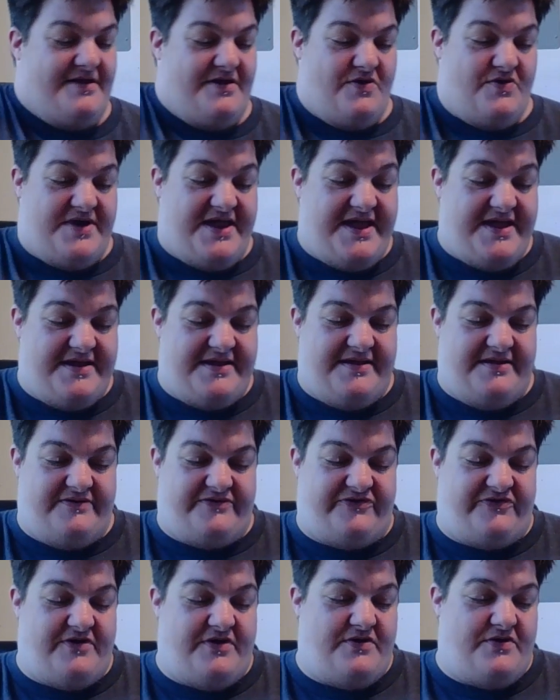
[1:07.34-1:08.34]
Okay,
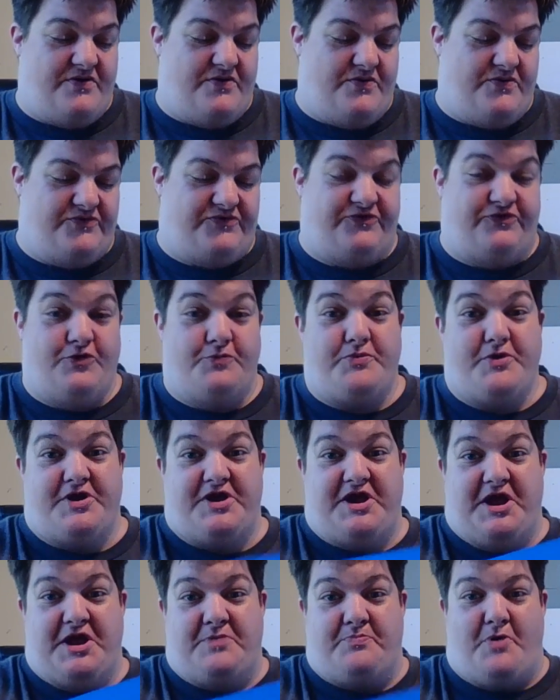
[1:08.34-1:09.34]
so, Super
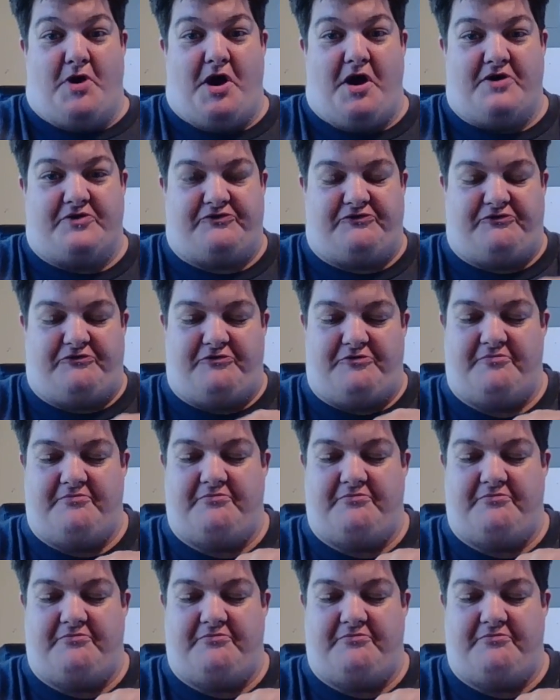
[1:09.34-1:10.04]
Geek Box.